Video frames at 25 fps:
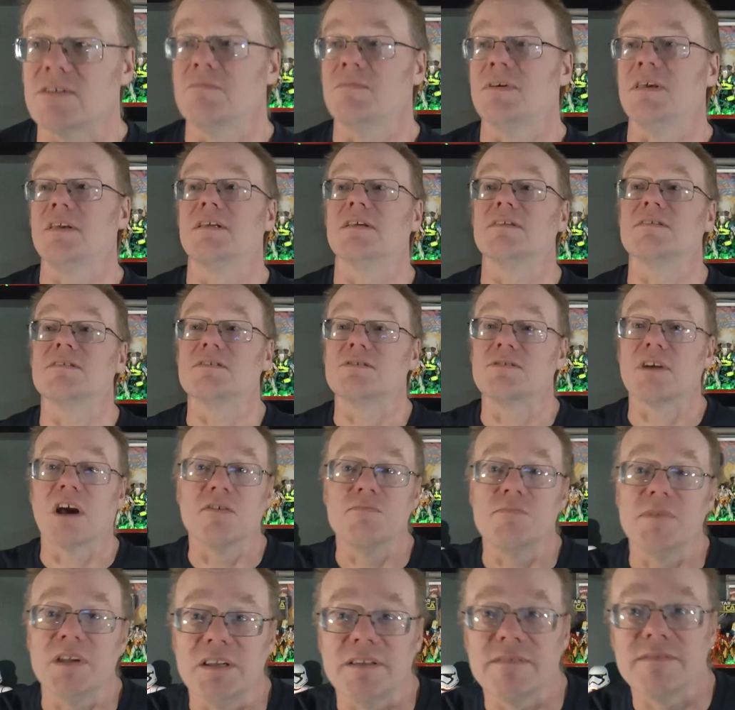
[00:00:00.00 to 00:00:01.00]
to me, and it just
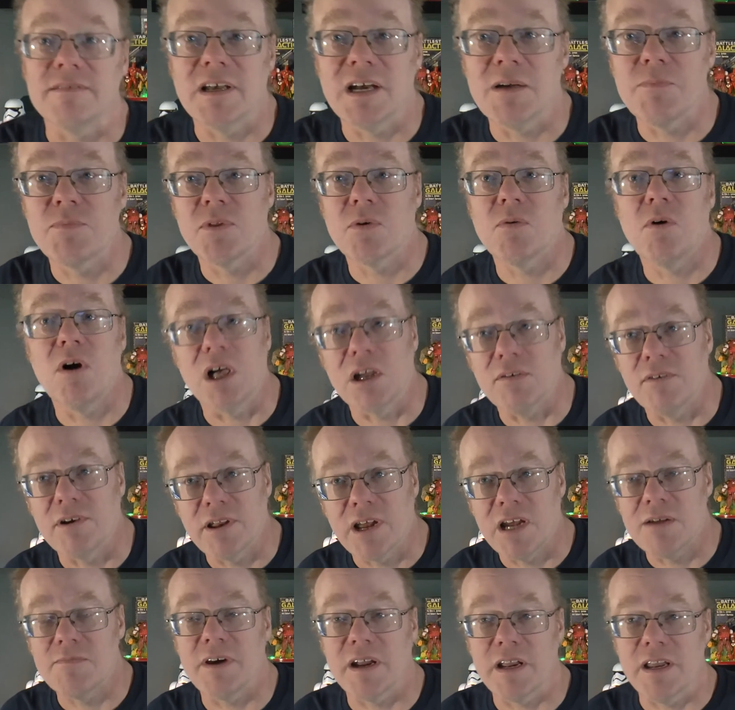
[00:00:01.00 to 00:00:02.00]
drives me up the wall every
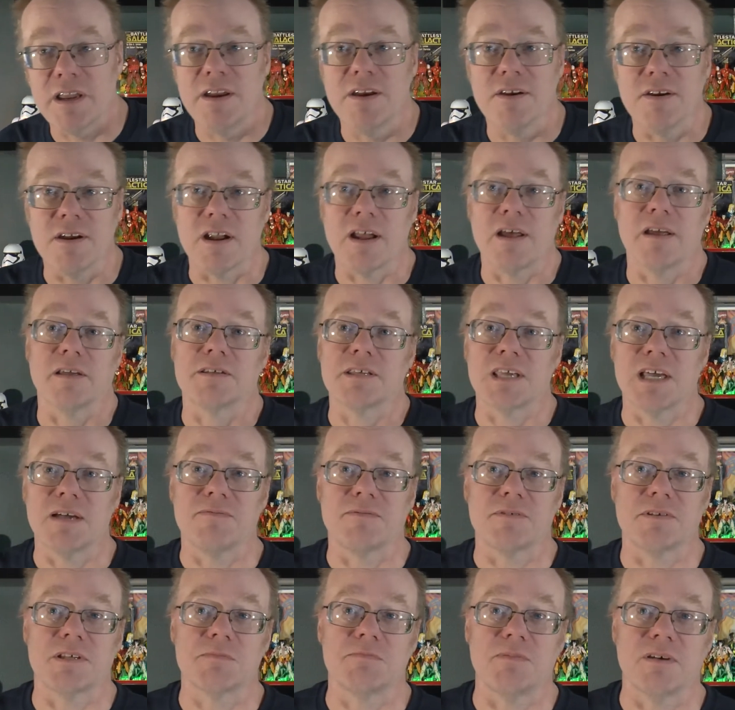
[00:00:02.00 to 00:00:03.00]
time I hear it. I
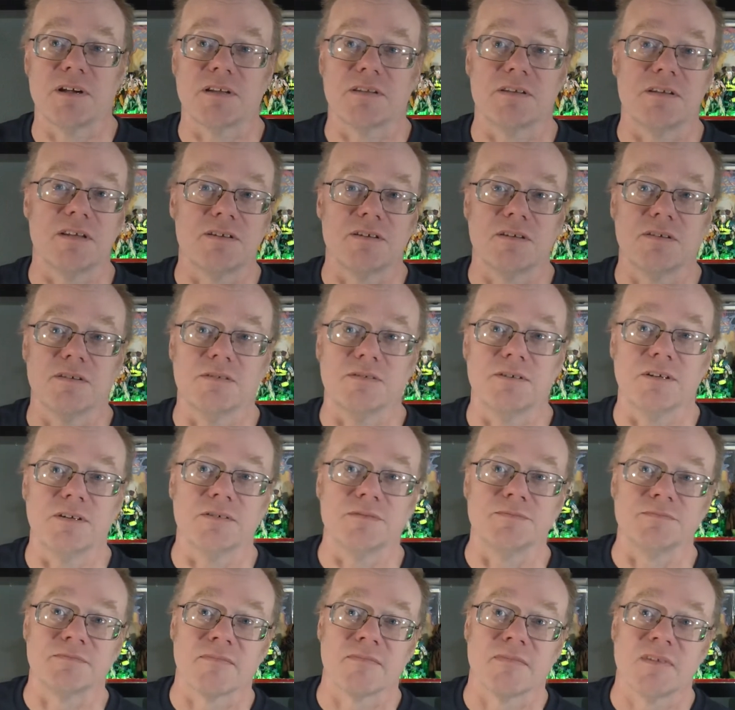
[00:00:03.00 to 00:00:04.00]
have expected to, you
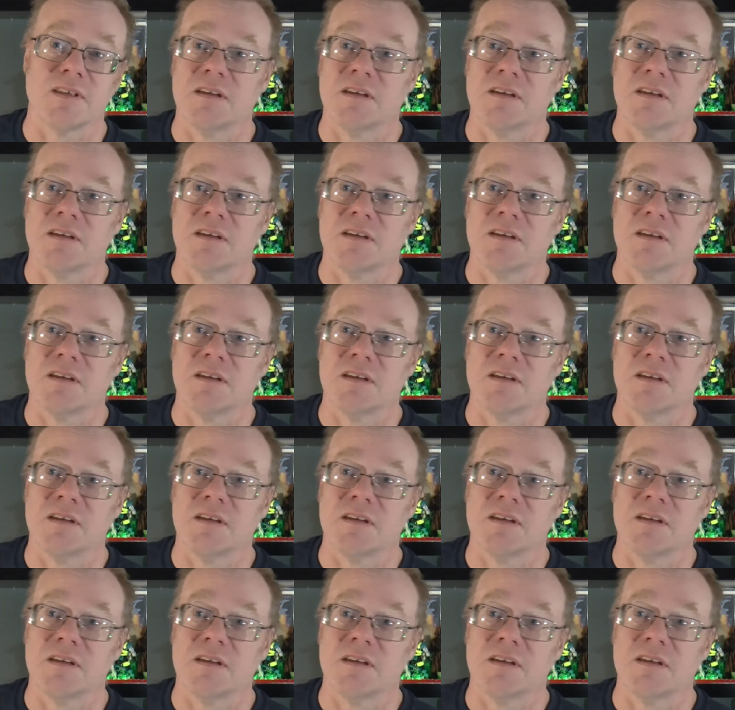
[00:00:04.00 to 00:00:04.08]
know,